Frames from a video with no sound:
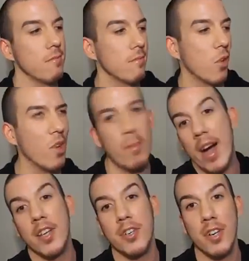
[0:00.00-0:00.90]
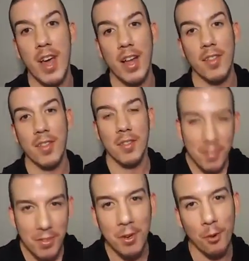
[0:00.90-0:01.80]
reminder that
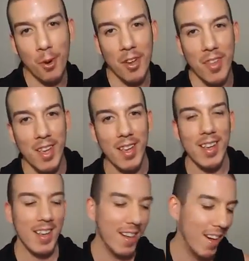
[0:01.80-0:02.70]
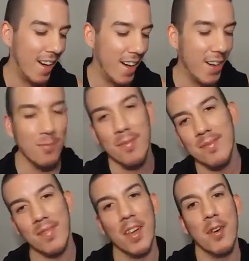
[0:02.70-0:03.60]
you're worthy. Uh,
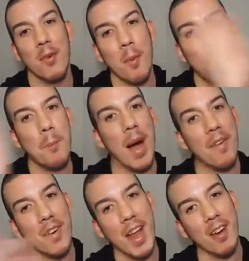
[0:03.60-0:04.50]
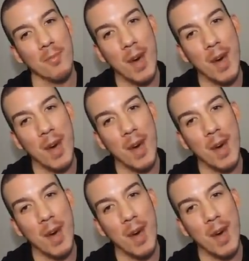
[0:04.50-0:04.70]
bye for now. Bye,